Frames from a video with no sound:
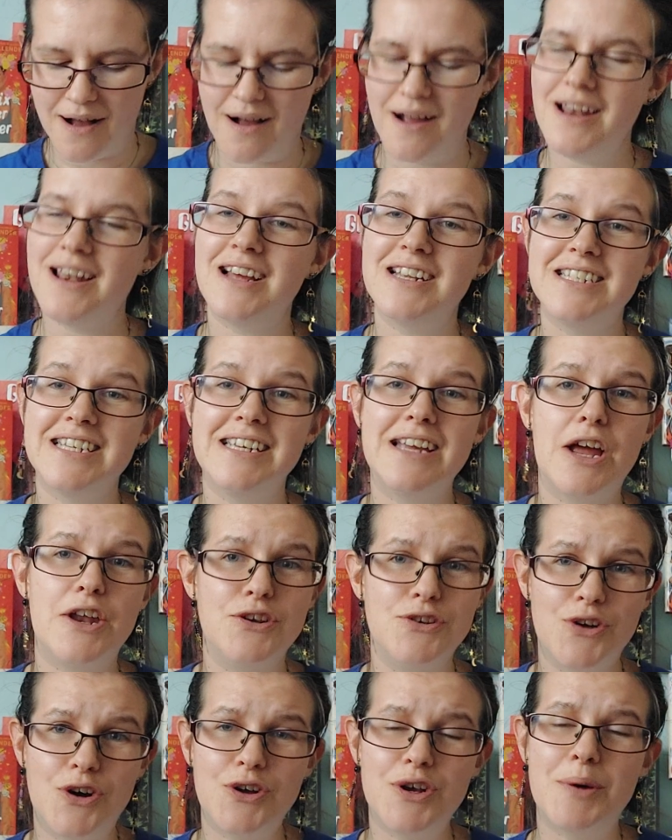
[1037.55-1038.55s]
highlighting
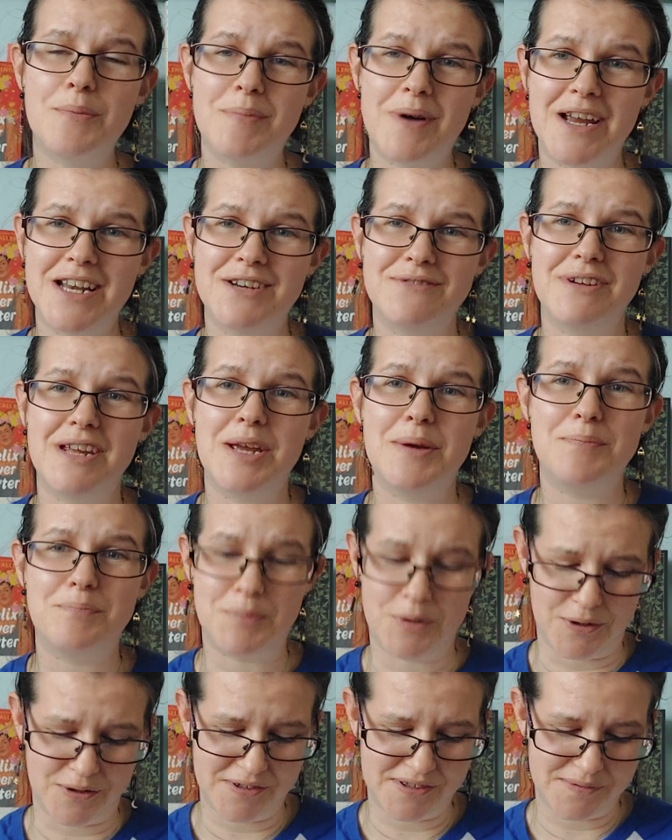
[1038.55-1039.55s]
non-binary
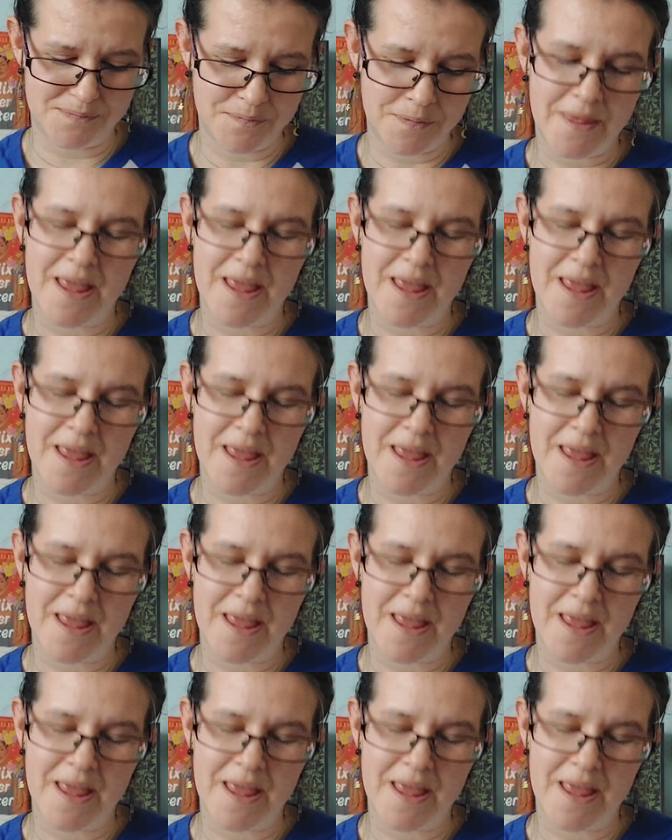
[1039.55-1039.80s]
books.